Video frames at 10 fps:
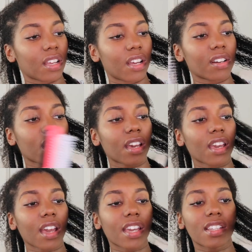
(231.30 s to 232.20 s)

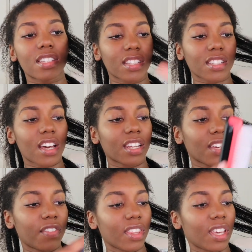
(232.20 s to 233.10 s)
Okay, I can see it's kind of
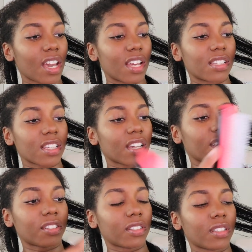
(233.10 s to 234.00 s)
giving the ends like
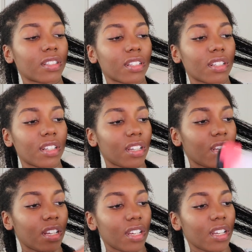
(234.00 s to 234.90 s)
a
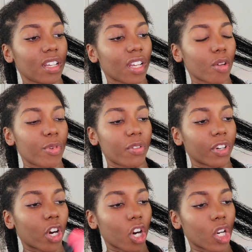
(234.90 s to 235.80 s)
bit of a
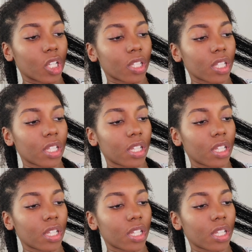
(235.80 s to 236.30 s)
curl.